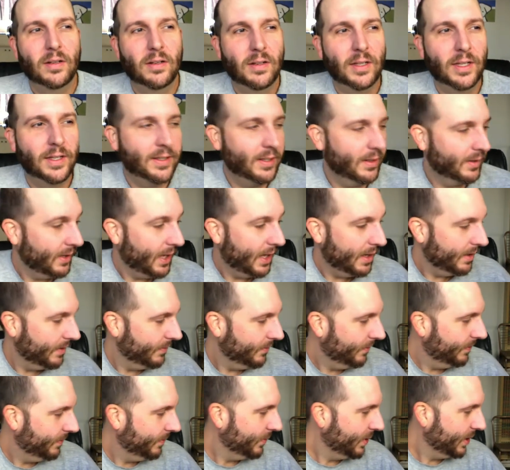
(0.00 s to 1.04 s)
It's a lot
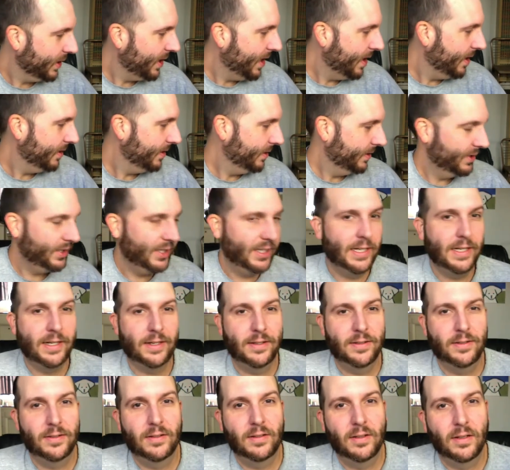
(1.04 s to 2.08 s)
of ricotta
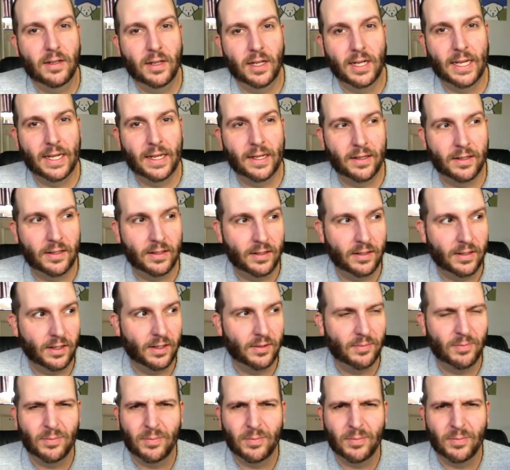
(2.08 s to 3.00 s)
cheese and a,